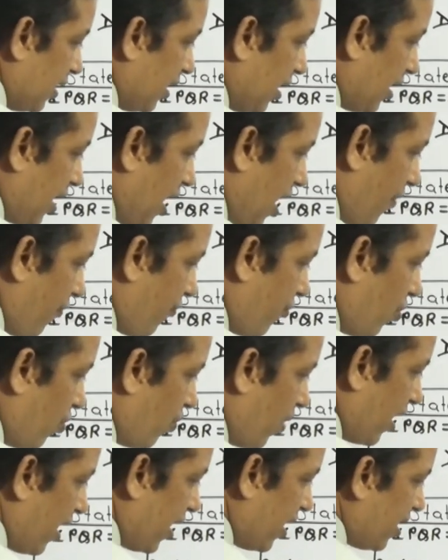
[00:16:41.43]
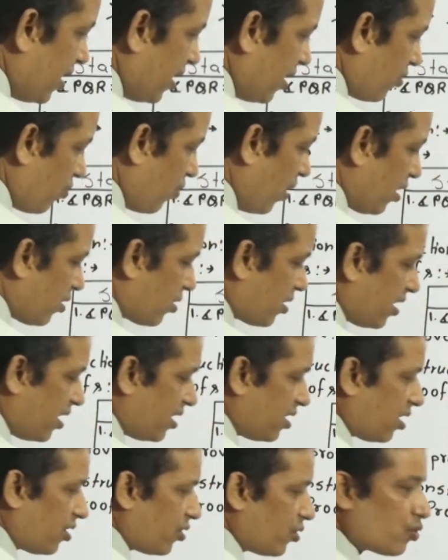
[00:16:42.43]
Now, for what I did, what
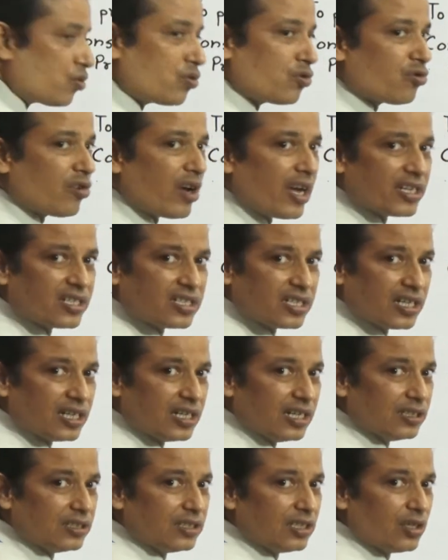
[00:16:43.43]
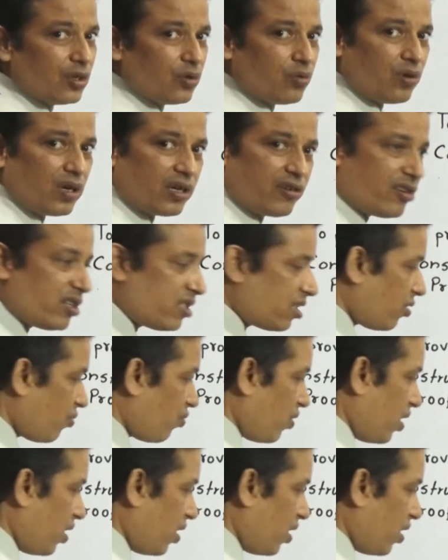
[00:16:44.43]
reason you should write here? What reason?